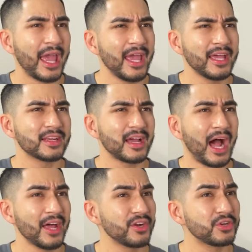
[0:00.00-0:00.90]
And
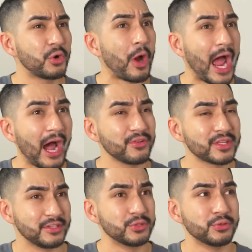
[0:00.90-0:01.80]
I don't know how
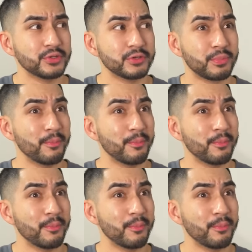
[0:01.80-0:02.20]
they do it,